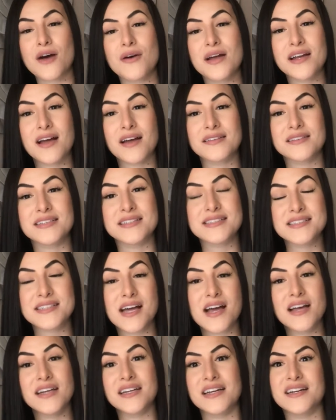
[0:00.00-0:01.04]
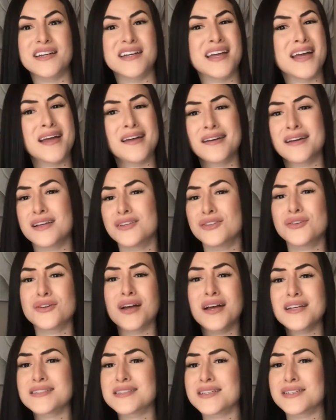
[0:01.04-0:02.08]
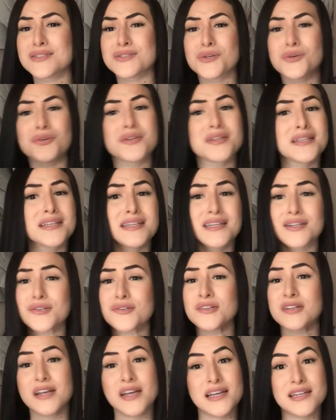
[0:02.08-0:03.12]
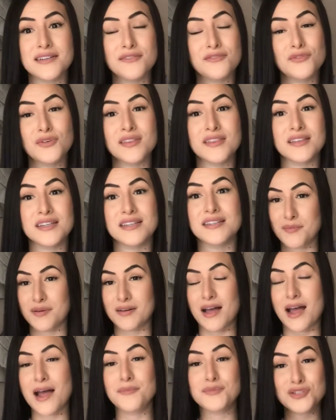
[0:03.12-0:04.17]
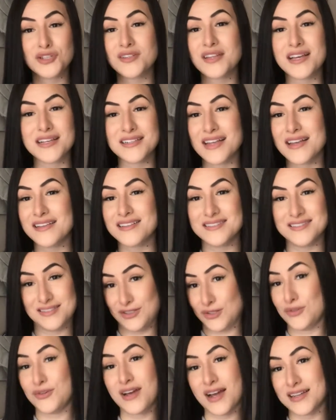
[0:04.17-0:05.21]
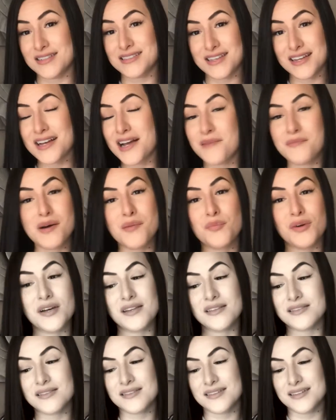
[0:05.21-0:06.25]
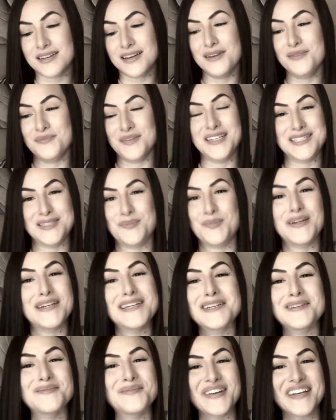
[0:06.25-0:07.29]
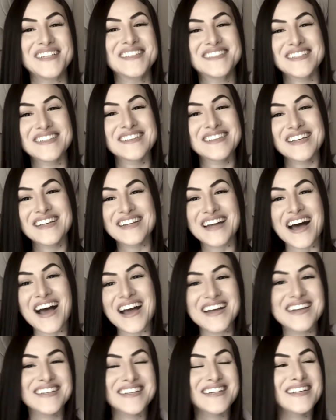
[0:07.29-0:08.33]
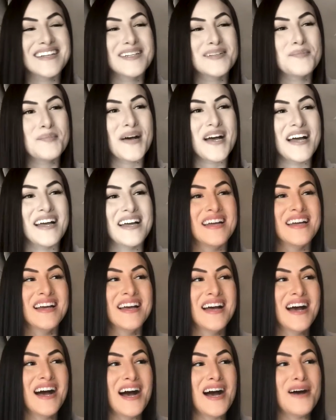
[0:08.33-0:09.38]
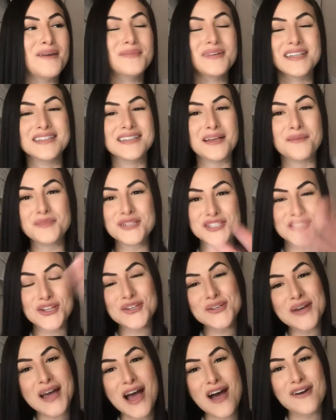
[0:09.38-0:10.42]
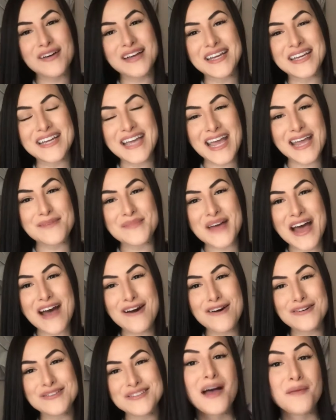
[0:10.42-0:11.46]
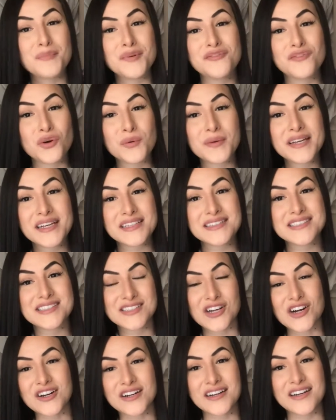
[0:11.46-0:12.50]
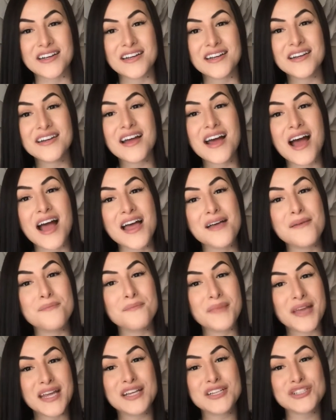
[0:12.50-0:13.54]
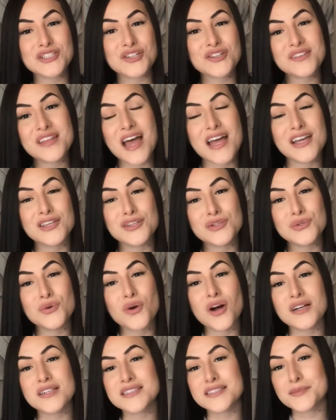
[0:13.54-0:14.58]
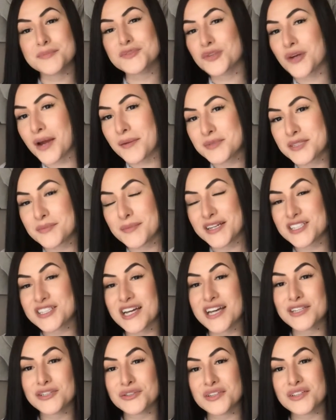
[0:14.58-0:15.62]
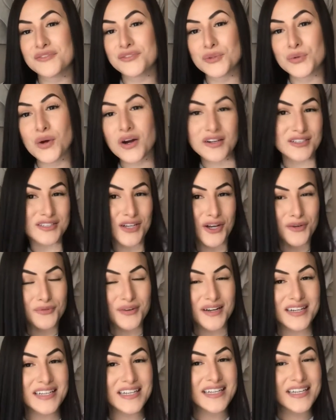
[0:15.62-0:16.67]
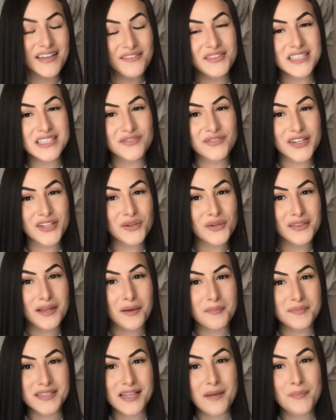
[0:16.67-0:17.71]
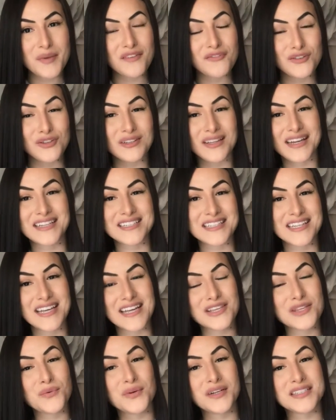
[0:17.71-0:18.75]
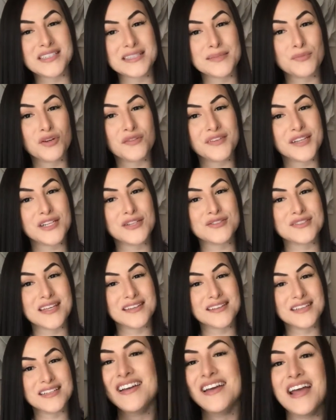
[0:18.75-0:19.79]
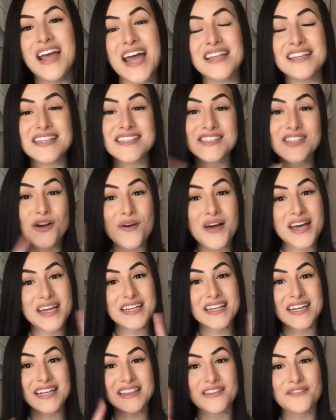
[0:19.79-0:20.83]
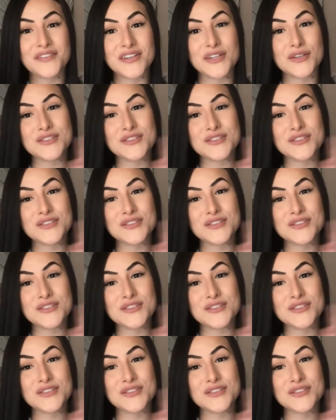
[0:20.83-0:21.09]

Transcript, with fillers: I got this done. And again, you guys can totally get creative with this. I'm sure that you guys can come up with a much prettier painting than I did, but um, let me show you how it came out. Before we get started, make sure that you are subscribed to my channel if you aren't already. Give this video a thumbs up if you liked it and you wanna see more videos like this. And let's go ahead and get the video